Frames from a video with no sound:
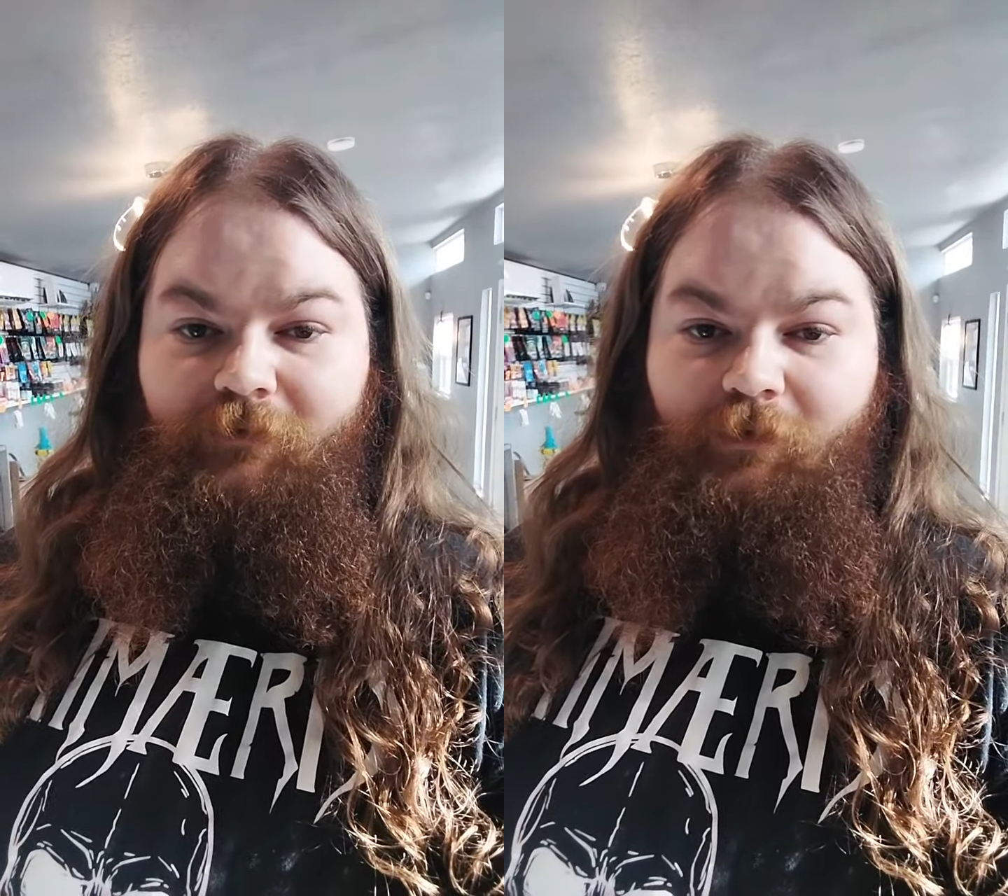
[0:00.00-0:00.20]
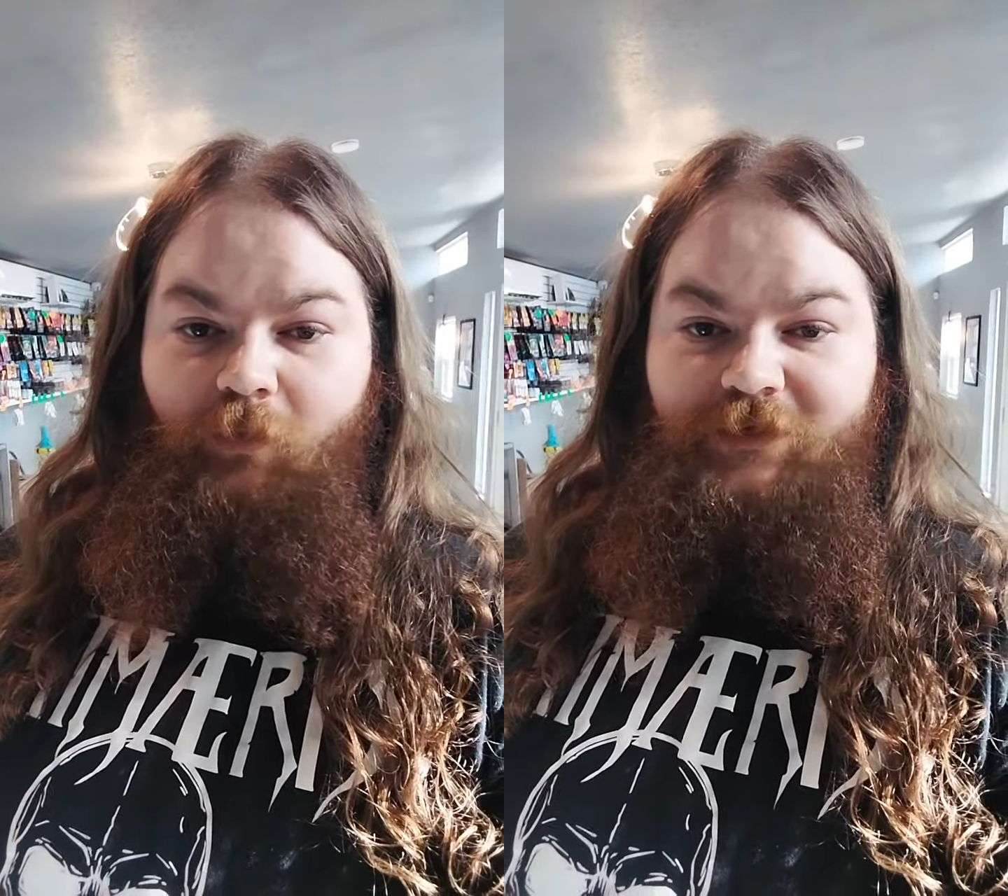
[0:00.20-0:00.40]

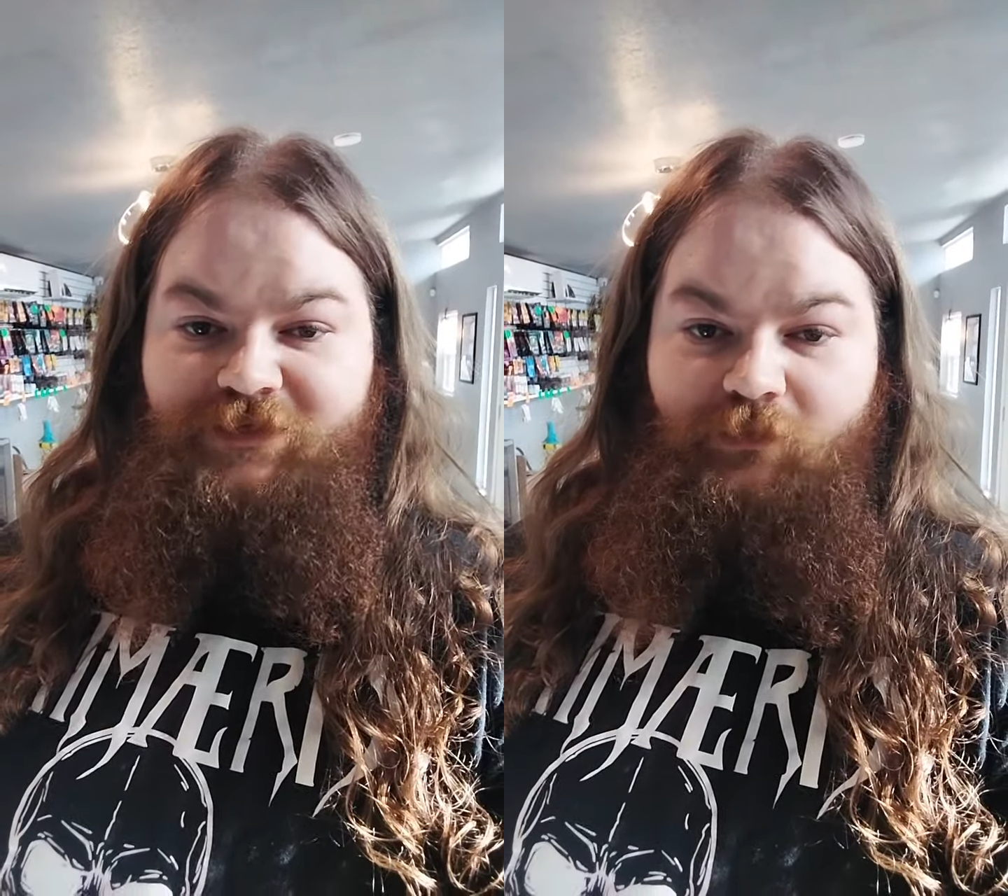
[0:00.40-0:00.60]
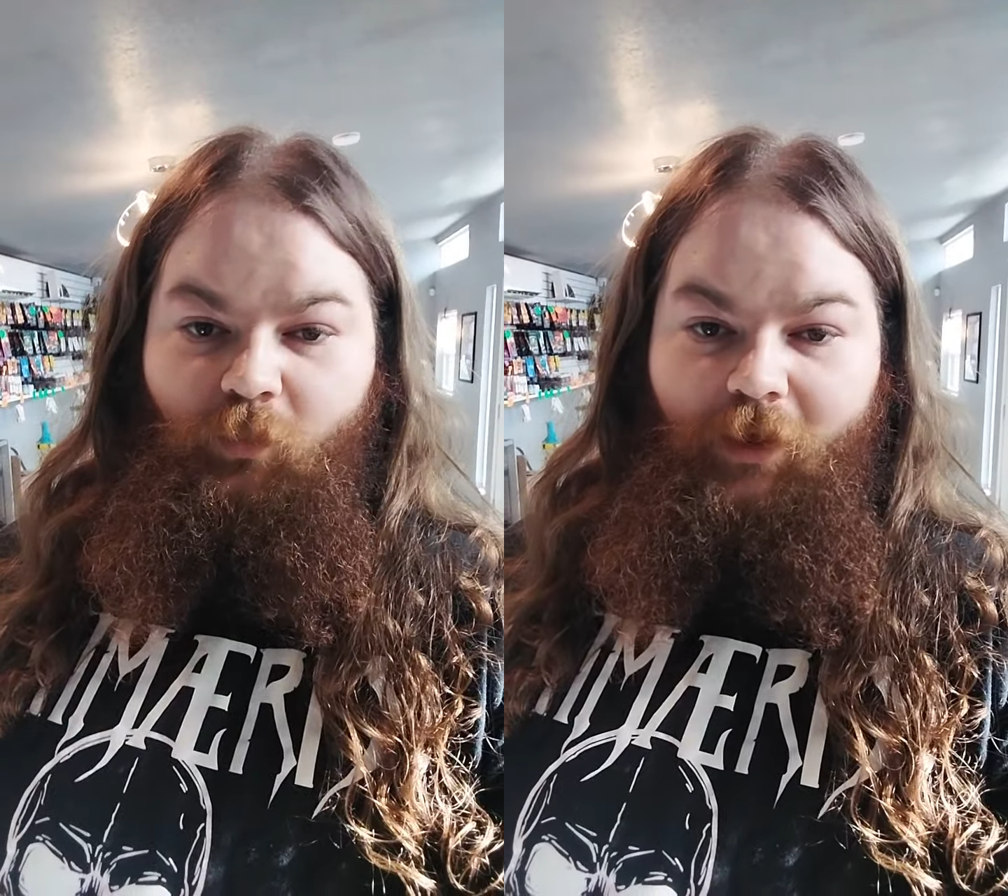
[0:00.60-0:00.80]

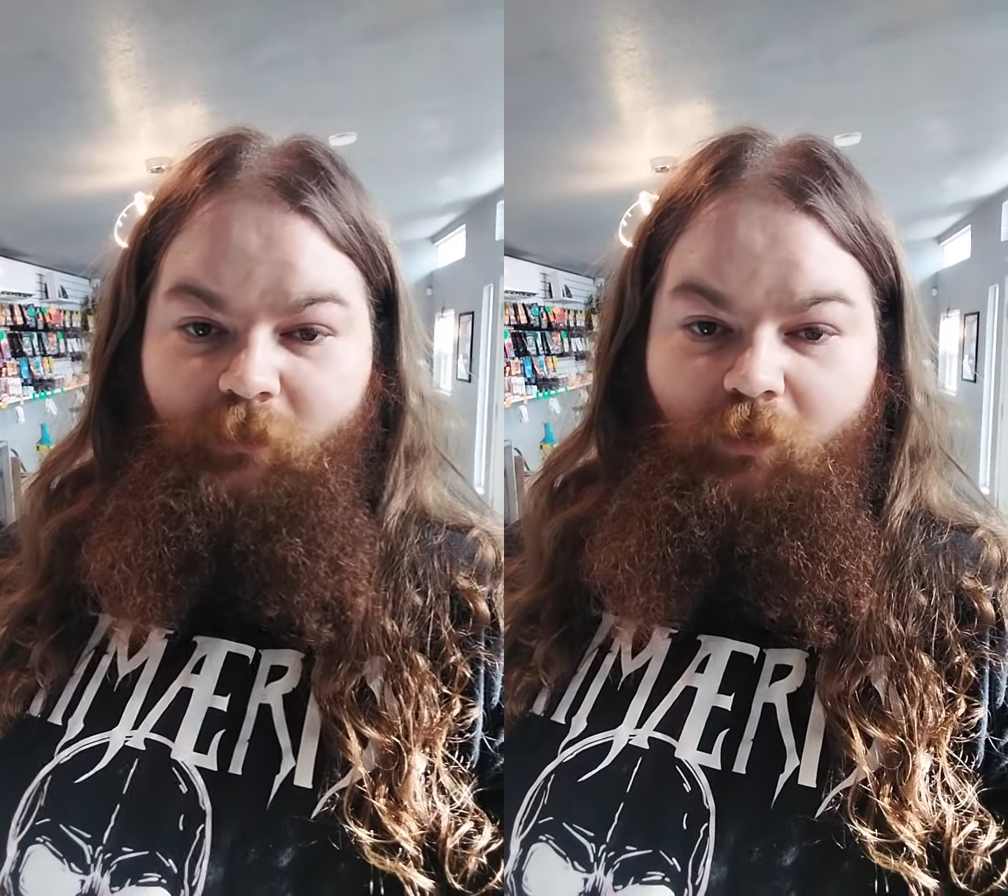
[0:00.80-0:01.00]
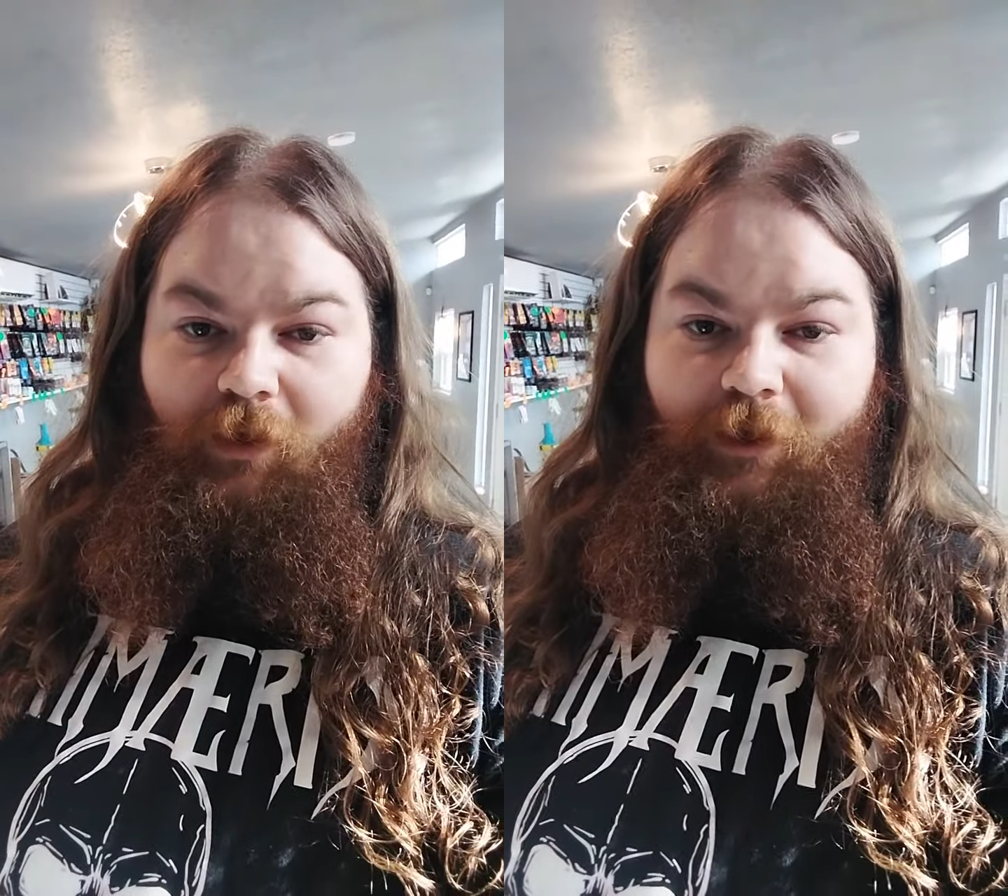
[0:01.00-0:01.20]
requested white
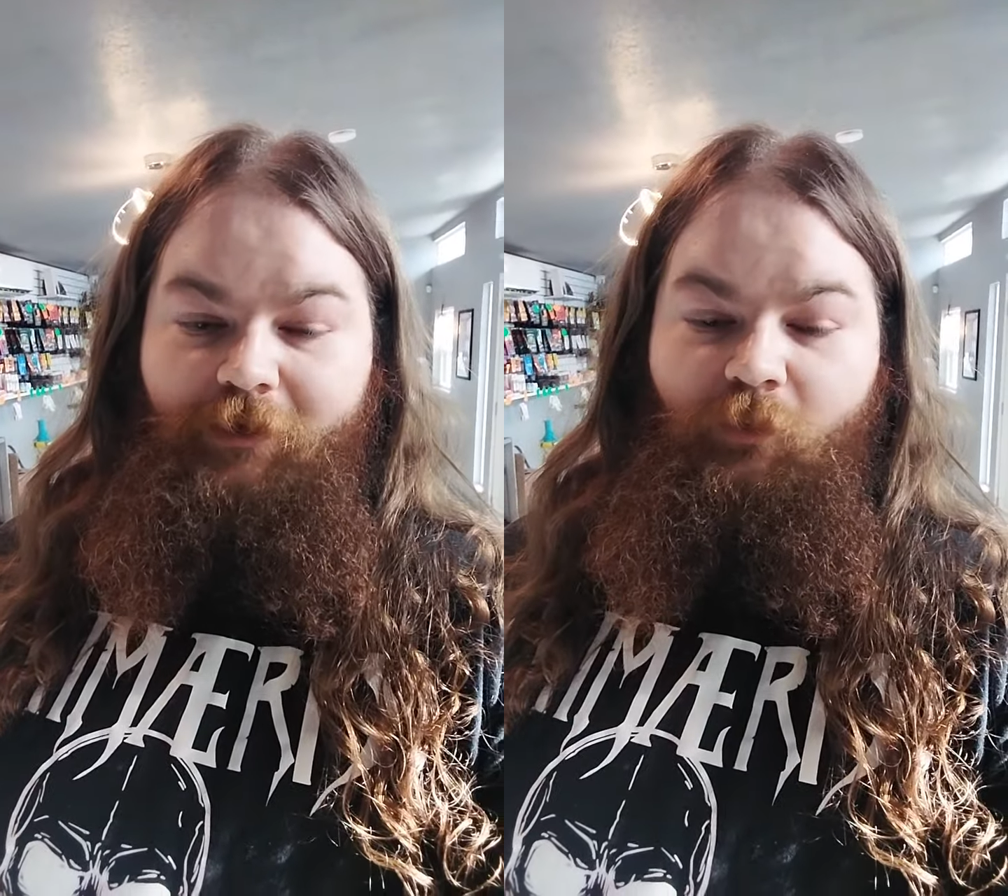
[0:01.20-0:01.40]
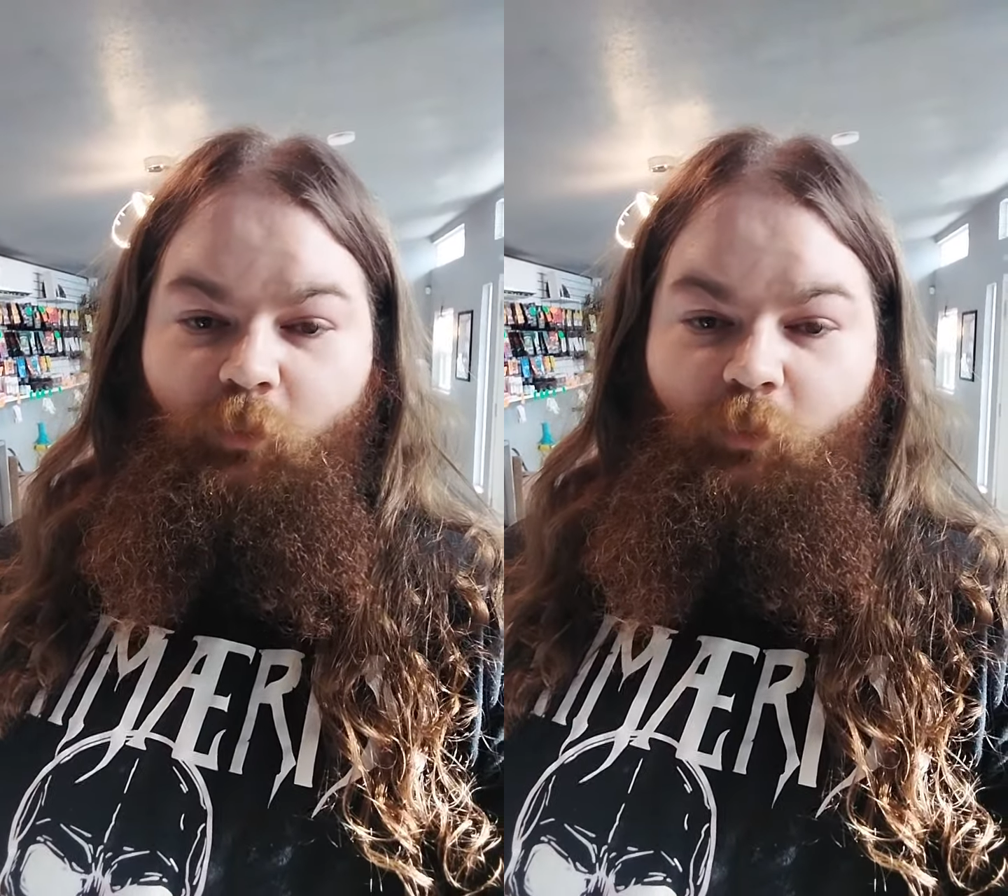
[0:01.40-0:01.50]
wine,